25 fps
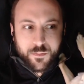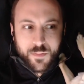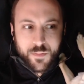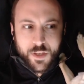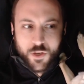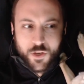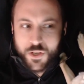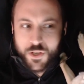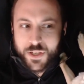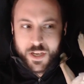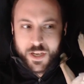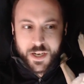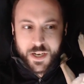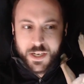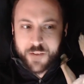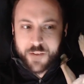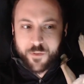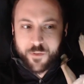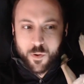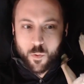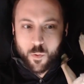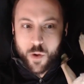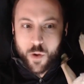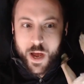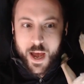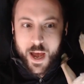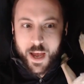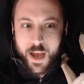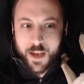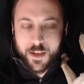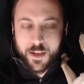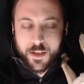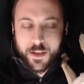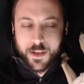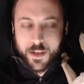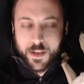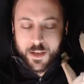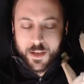just in a different way
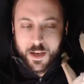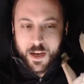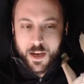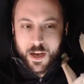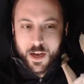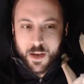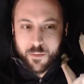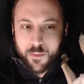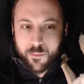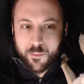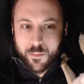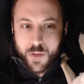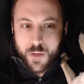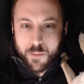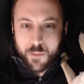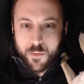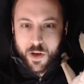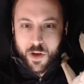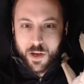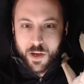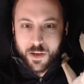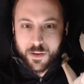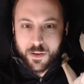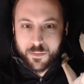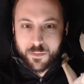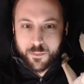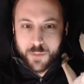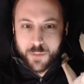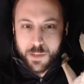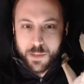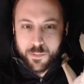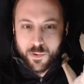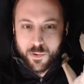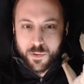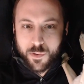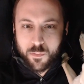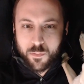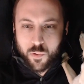among
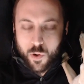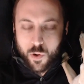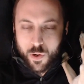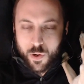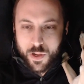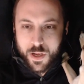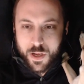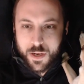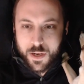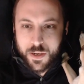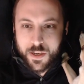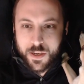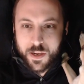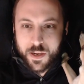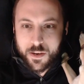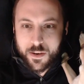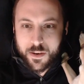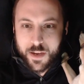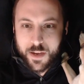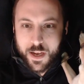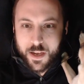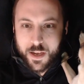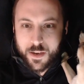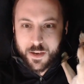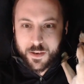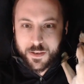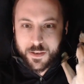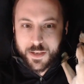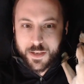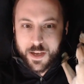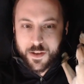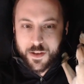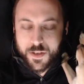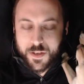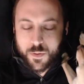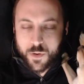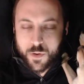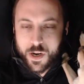people in Portland and
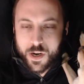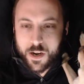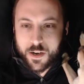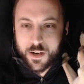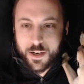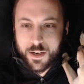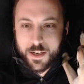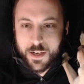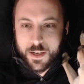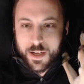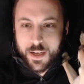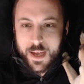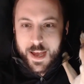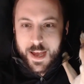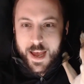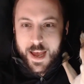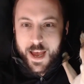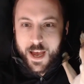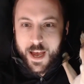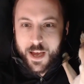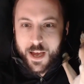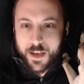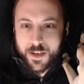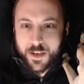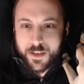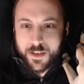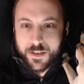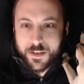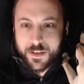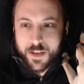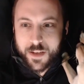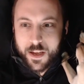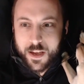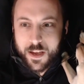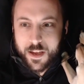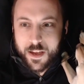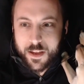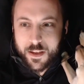elsewhere. And
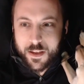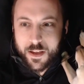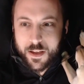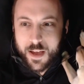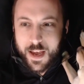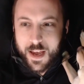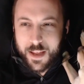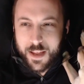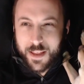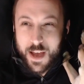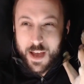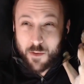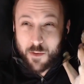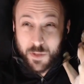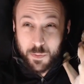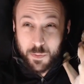that was